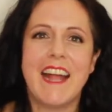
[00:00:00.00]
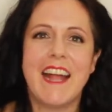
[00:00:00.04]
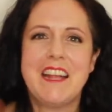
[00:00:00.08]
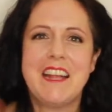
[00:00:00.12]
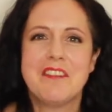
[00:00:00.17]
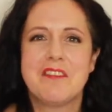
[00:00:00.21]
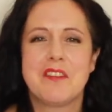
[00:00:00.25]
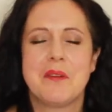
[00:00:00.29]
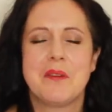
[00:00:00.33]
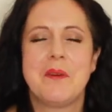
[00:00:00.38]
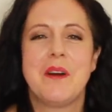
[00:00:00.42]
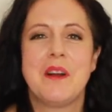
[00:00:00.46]

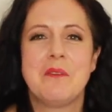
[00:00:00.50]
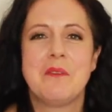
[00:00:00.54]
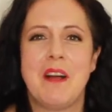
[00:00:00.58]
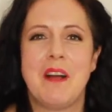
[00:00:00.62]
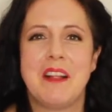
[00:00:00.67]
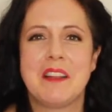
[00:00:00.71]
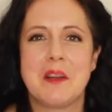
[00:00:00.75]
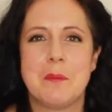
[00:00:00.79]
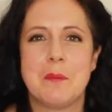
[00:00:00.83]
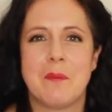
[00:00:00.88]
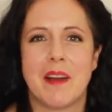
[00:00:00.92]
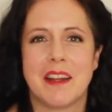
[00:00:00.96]
everyone,
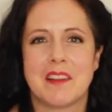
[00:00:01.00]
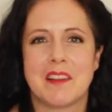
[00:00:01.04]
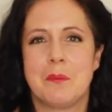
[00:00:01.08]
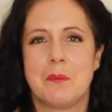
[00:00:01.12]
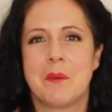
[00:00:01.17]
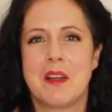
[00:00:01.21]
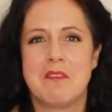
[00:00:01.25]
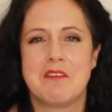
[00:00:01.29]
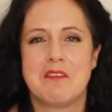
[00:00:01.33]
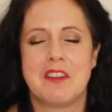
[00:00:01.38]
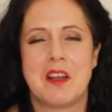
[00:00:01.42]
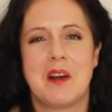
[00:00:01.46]
welcome back to
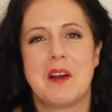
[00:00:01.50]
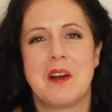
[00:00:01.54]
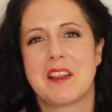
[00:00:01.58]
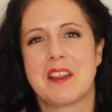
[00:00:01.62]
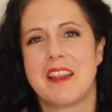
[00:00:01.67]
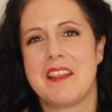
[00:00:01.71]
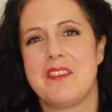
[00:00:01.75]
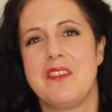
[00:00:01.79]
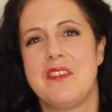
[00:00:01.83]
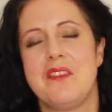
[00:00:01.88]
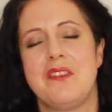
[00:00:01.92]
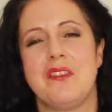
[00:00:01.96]
my vlog.
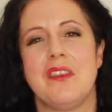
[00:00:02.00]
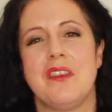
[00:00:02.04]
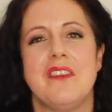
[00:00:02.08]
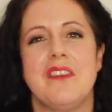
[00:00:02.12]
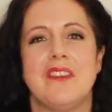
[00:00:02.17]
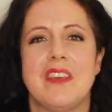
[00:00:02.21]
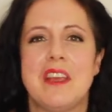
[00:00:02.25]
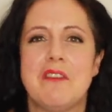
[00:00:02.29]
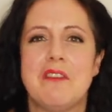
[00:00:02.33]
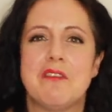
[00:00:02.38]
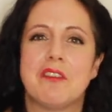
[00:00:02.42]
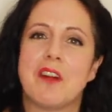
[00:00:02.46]
This is
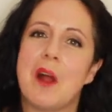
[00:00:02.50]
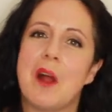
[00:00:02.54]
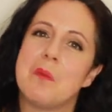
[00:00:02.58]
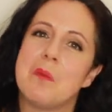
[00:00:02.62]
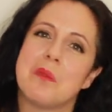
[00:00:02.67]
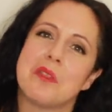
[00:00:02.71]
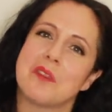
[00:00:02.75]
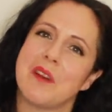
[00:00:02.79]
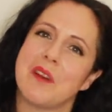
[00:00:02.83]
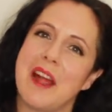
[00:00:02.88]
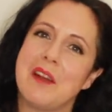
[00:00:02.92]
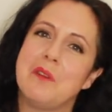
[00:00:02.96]
Susie from
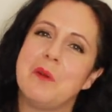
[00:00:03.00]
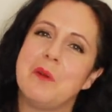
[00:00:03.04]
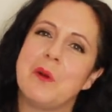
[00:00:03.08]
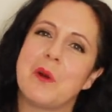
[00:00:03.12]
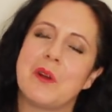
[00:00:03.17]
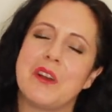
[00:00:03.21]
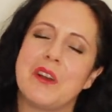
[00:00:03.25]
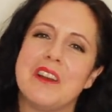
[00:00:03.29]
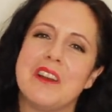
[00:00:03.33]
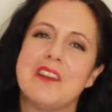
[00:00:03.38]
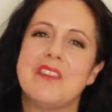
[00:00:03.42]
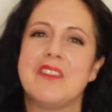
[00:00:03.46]

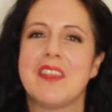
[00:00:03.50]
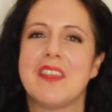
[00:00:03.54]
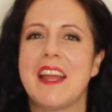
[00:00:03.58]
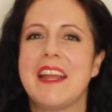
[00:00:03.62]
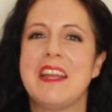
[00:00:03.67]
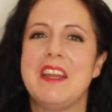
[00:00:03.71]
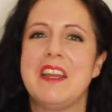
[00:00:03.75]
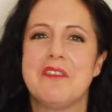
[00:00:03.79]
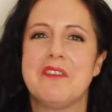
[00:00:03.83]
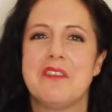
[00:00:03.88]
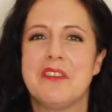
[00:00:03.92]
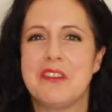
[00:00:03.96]
Threadquarters.
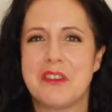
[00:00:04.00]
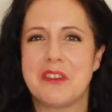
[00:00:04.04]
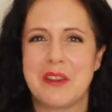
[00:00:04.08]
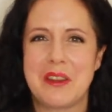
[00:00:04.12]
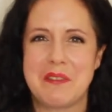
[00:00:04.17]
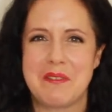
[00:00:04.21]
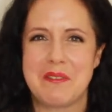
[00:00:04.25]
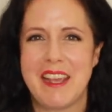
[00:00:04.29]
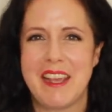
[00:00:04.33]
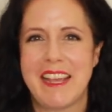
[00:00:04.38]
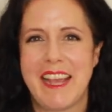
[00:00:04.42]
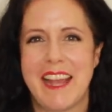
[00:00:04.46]
Thank you for
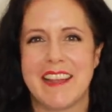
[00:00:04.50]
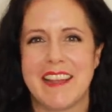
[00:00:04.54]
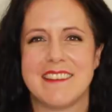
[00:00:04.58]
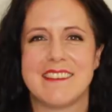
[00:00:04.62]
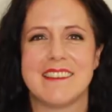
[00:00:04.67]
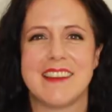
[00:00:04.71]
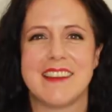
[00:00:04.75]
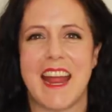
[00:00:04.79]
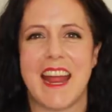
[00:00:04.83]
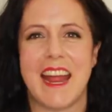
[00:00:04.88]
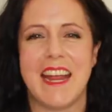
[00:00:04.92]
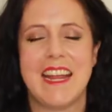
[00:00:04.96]
joining me again
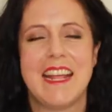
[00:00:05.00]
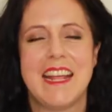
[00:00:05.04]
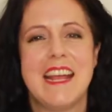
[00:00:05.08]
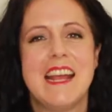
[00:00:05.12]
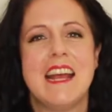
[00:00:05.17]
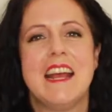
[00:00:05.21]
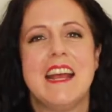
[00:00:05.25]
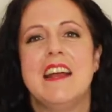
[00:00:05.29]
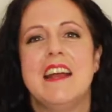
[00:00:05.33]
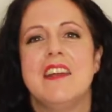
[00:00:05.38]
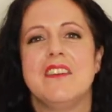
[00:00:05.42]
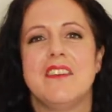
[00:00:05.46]
today.
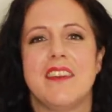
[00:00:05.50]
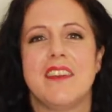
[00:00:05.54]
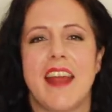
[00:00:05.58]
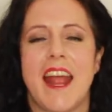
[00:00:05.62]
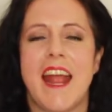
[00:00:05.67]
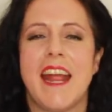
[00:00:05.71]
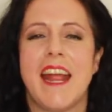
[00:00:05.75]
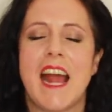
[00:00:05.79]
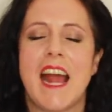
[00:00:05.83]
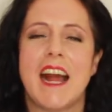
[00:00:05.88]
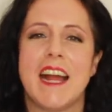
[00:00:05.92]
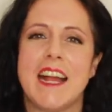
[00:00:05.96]

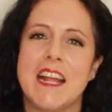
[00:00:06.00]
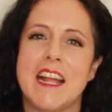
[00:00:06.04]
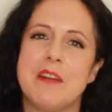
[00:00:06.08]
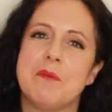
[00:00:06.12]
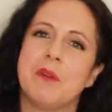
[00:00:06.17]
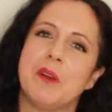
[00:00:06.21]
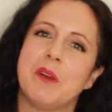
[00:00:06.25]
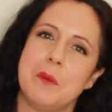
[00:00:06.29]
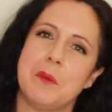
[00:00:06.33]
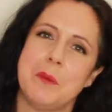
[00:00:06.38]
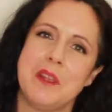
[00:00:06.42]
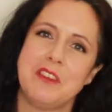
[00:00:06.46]
Today I am
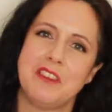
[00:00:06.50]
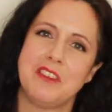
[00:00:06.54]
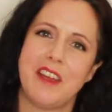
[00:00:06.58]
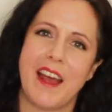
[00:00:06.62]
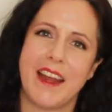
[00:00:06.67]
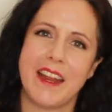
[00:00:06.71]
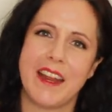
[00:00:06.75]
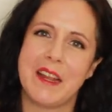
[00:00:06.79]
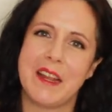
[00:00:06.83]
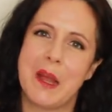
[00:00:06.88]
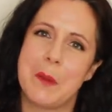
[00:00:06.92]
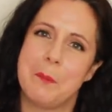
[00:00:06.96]
going to be
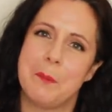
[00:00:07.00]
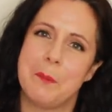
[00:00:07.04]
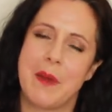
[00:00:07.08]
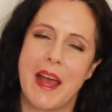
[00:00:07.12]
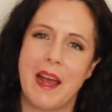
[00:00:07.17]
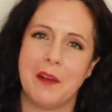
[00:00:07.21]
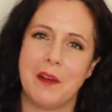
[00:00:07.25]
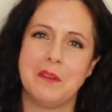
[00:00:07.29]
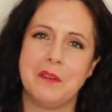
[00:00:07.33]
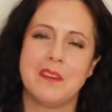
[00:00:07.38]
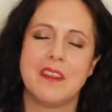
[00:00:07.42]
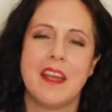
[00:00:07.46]
chatting
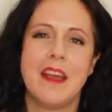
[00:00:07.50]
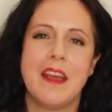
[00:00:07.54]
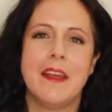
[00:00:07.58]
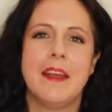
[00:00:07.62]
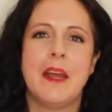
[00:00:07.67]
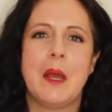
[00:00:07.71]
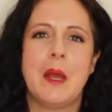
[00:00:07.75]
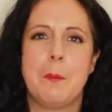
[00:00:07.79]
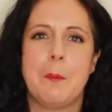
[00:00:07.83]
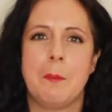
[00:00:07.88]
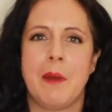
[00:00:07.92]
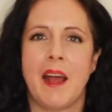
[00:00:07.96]
about
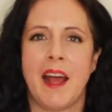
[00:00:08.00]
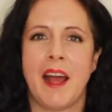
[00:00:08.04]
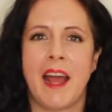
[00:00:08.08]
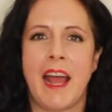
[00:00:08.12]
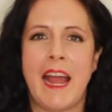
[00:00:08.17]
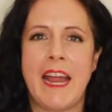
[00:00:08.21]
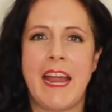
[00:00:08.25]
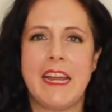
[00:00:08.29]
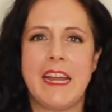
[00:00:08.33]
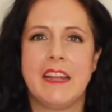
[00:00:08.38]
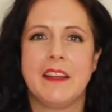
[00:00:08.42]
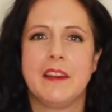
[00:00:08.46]

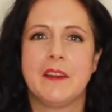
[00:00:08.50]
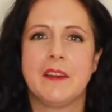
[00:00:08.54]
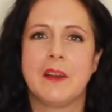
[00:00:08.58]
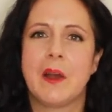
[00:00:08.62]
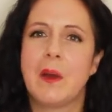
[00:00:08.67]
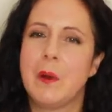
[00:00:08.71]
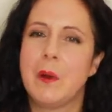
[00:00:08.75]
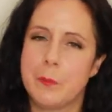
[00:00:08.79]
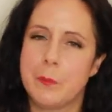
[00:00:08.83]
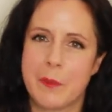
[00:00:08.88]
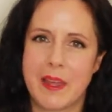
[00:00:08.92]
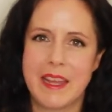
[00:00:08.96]
my
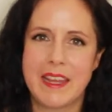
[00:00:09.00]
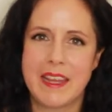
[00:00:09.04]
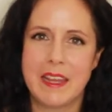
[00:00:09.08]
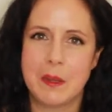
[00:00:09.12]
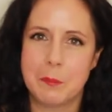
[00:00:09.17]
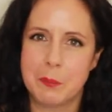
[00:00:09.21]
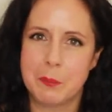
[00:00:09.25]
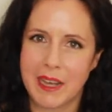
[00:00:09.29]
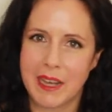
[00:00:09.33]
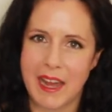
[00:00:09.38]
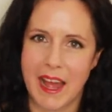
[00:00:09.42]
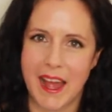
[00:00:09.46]
coat
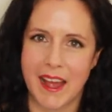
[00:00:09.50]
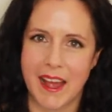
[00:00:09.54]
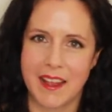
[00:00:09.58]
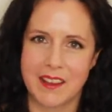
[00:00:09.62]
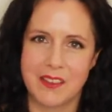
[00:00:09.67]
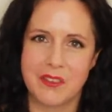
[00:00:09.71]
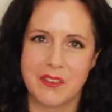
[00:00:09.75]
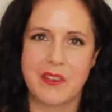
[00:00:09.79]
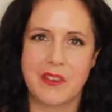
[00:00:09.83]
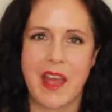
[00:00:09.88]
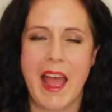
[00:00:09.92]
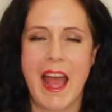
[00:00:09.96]
making
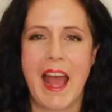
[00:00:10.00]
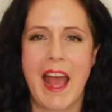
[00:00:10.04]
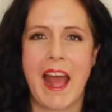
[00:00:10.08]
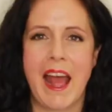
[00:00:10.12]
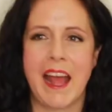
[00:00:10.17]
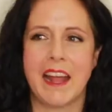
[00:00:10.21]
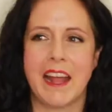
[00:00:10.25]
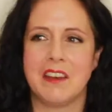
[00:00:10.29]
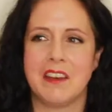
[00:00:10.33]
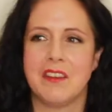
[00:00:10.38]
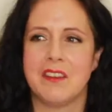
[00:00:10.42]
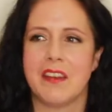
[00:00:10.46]
plans
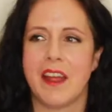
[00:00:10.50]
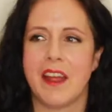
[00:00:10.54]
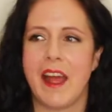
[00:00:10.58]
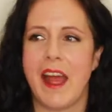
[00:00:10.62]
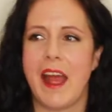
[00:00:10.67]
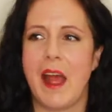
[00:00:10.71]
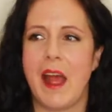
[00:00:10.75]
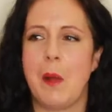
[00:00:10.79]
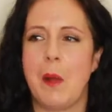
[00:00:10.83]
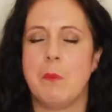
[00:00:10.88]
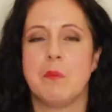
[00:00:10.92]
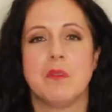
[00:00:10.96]
and
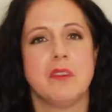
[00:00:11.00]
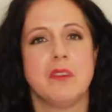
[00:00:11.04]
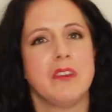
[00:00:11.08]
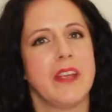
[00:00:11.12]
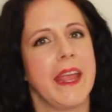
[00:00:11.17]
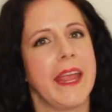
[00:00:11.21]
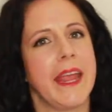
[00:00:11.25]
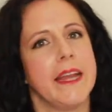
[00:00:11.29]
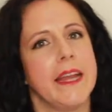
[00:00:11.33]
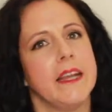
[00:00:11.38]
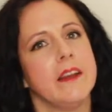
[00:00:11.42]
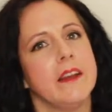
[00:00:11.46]

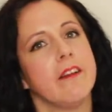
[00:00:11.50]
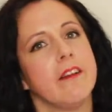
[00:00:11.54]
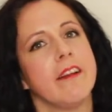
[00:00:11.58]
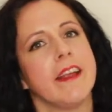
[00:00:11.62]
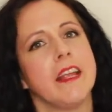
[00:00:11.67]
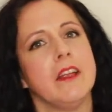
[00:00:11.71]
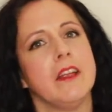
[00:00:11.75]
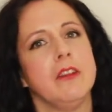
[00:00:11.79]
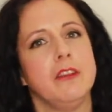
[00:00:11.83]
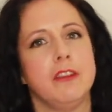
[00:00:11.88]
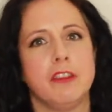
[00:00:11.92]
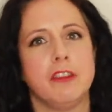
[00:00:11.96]

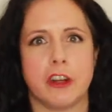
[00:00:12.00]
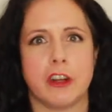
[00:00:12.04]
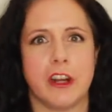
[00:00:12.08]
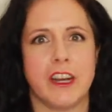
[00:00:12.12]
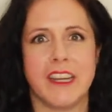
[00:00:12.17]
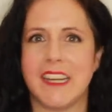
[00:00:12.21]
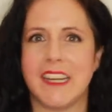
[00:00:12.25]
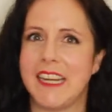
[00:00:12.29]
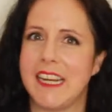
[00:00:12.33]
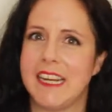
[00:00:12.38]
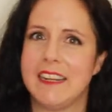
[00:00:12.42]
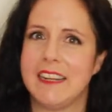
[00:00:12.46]
tailoring
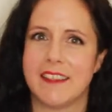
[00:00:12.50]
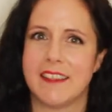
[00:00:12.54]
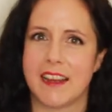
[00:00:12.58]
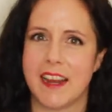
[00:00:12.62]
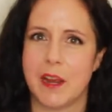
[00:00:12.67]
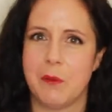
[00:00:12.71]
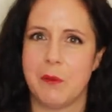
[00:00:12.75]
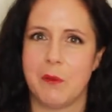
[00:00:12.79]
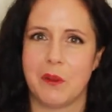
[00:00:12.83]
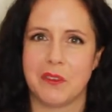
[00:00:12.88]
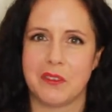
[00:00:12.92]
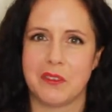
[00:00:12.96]
journey that
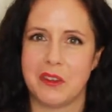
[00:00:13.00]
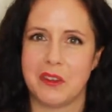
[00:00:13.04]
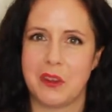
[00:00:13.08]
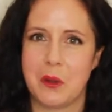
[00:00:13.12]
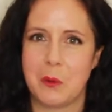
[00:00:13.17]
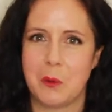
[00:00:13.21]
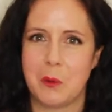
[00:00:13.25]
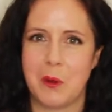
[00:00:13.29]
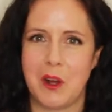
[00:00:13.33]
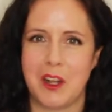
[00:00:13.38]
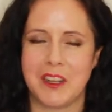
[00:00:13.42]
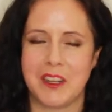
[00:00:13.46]
I want to
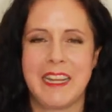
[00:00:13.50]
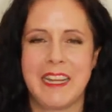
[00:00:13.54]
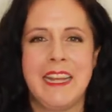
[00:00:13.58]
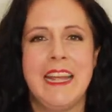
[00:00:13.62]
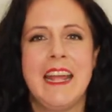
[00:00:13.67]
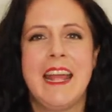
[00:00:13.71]
go on.